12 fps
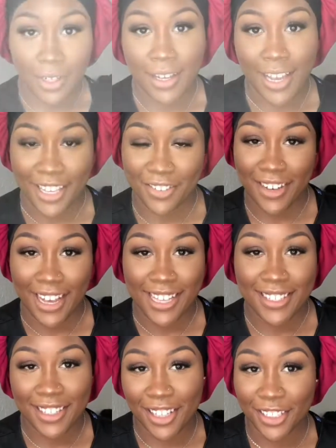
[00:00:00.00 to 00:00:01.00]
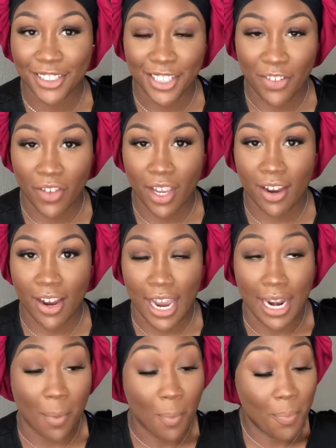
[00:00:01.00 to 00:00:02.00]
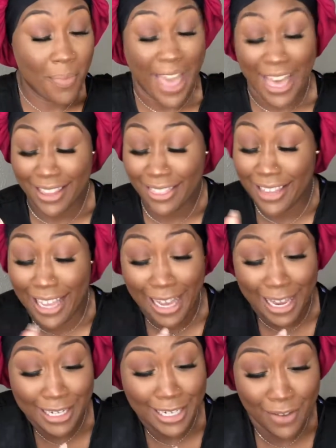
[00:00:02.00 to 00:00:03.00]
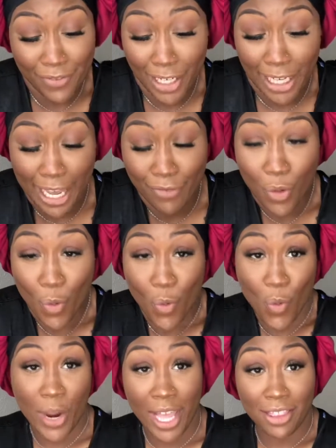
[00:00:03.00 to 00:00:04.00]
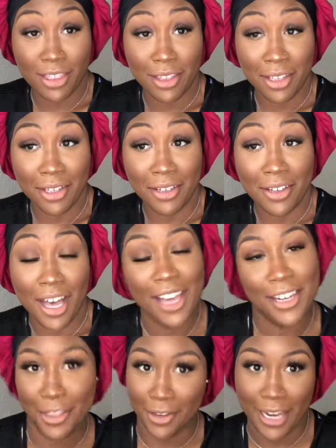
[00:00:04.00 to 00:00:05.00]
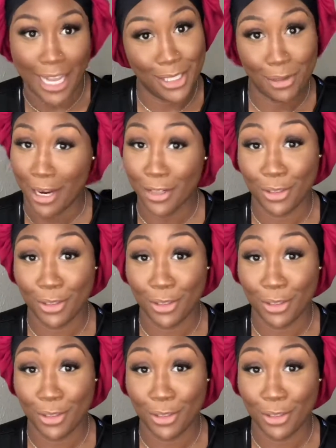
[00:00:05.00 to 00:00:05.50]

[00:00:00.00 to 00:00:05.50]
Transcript: Hey you guys, Celeste Diva here, and I'm back like I never left with another natural hair